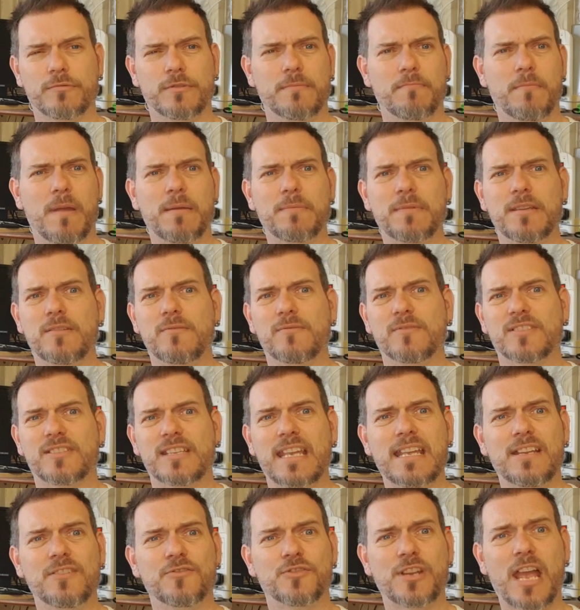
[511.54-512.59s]
maybe you
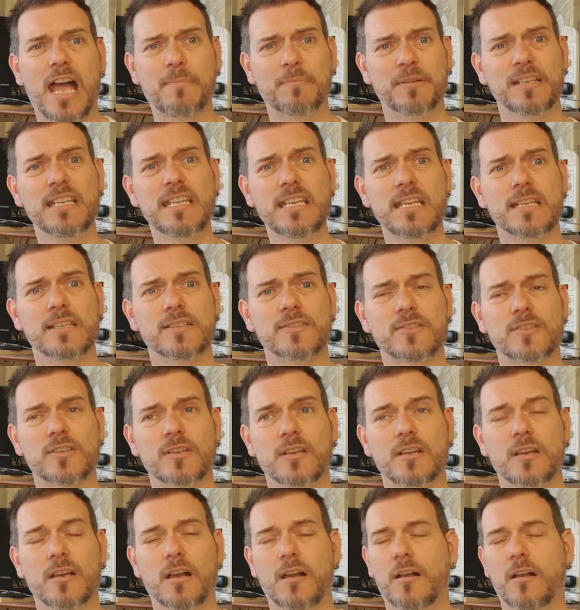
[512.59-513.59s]
say it in Japanese.